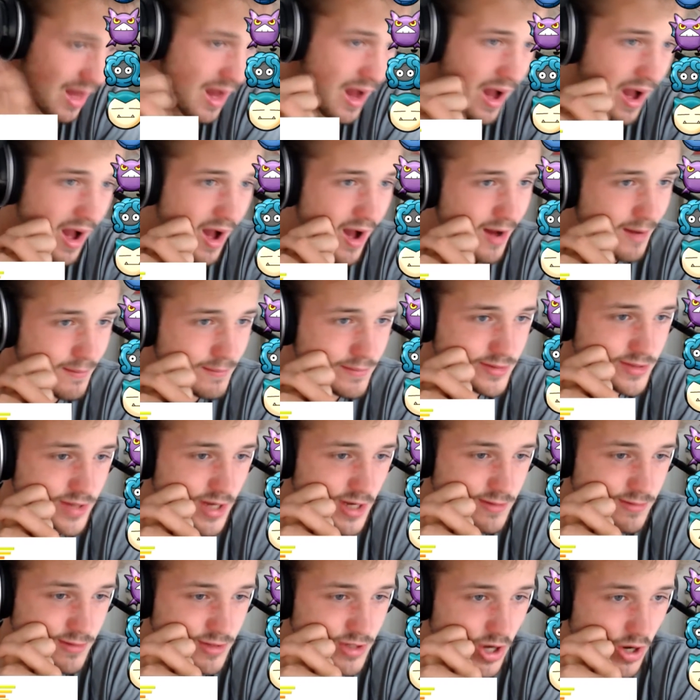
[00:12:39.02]

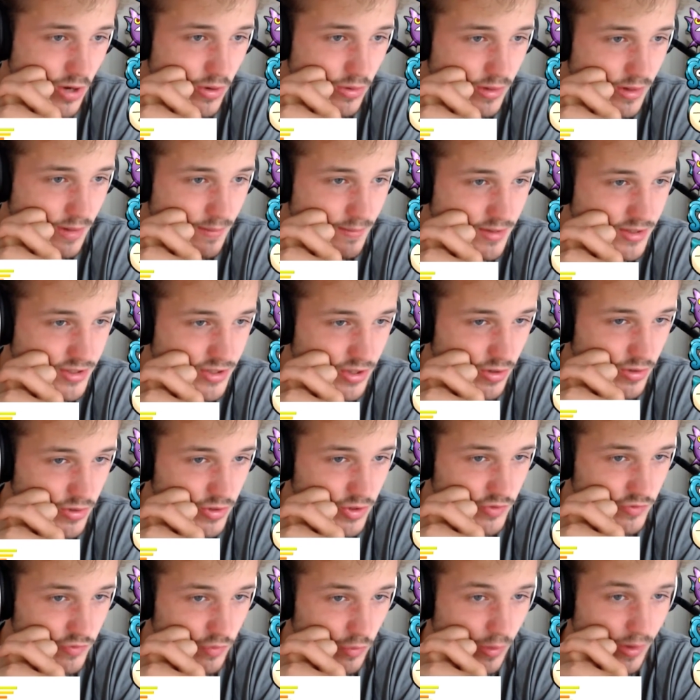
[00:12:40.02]
Seismitoad can be so
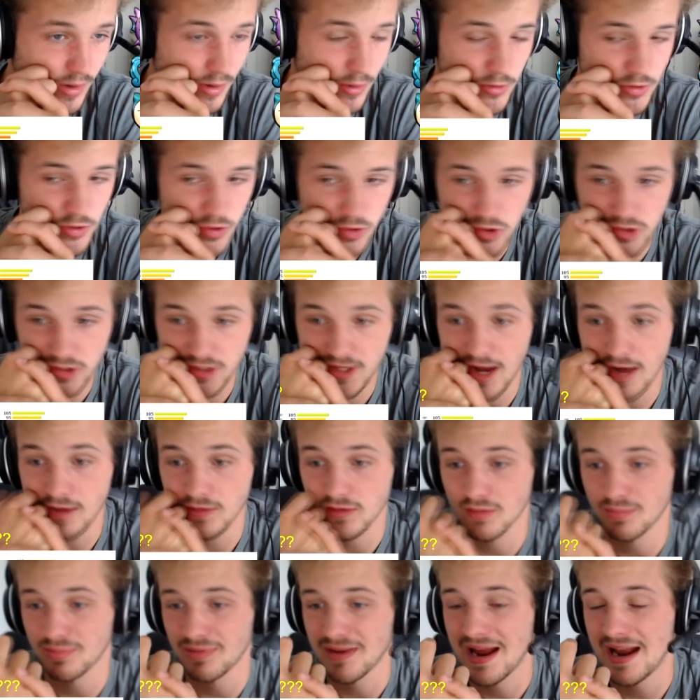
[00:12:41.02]
useful. It also just
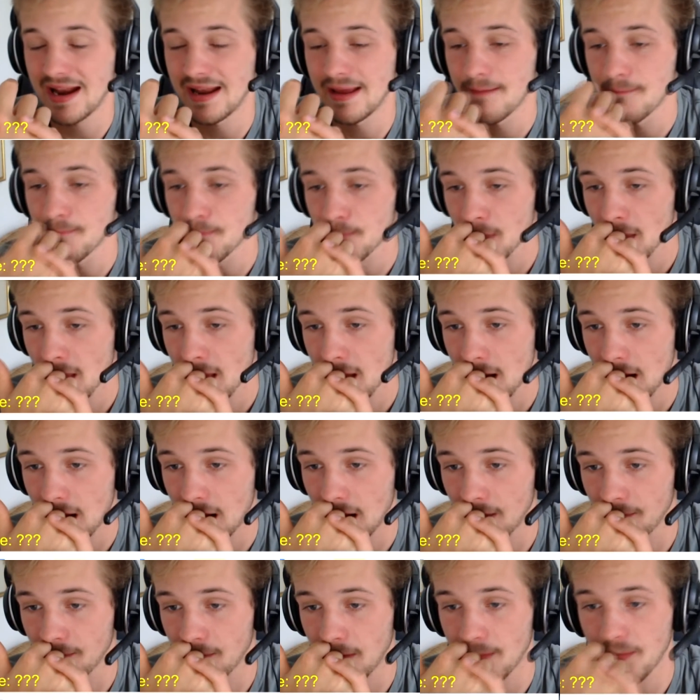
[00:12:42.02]
helps with planning.
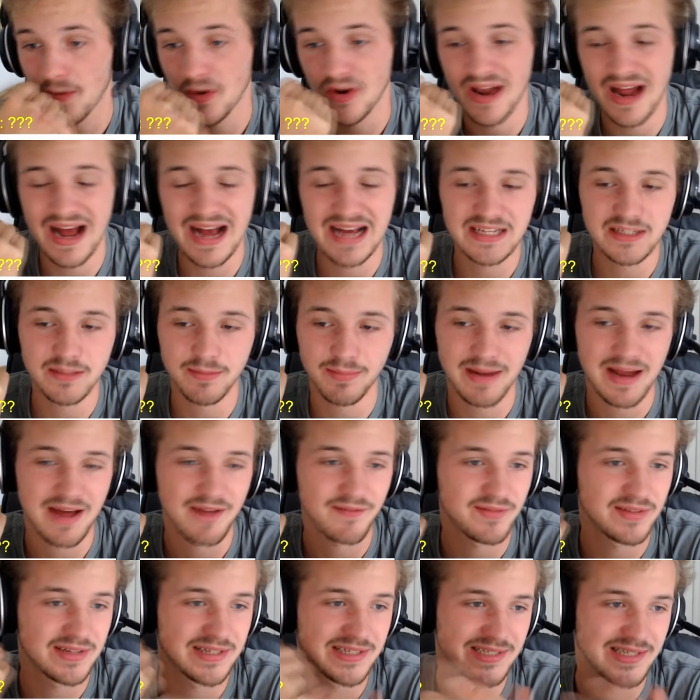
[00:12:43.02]
My opponent has to
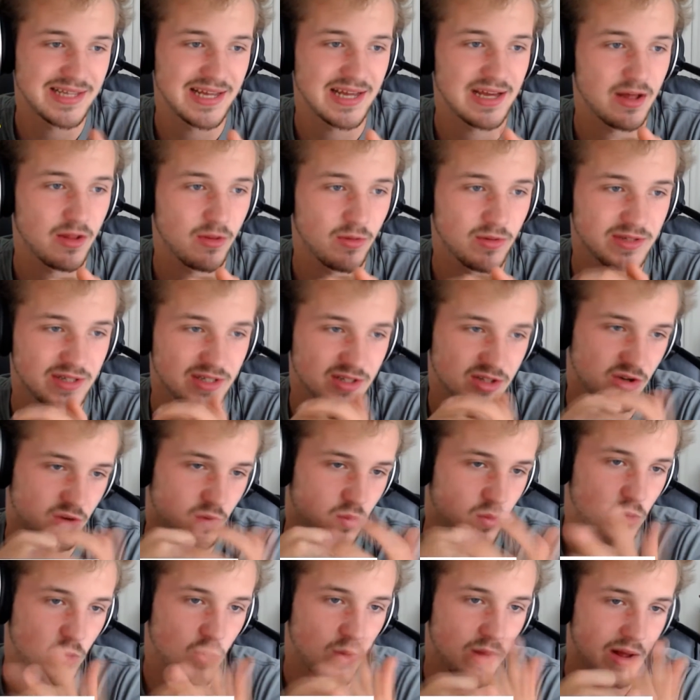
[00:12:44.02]
plan for this thing, otherwise it's going
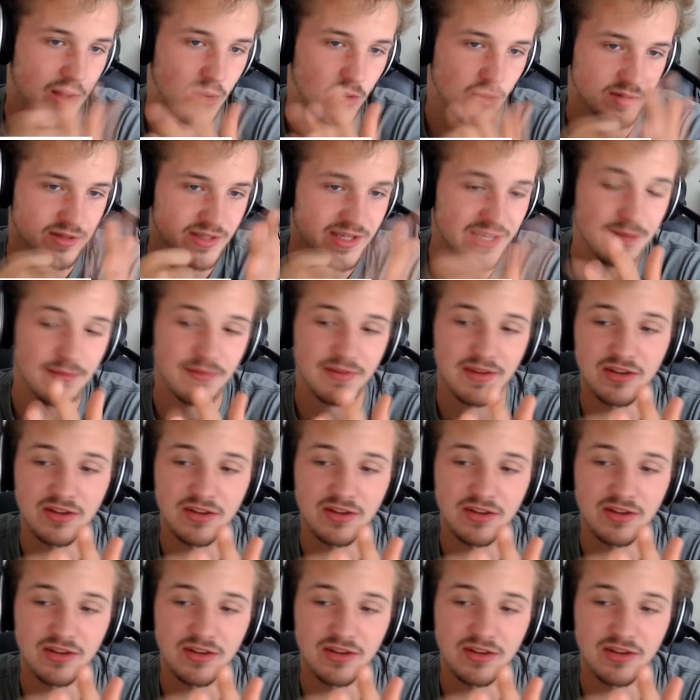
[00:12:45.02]
to wall the whole team.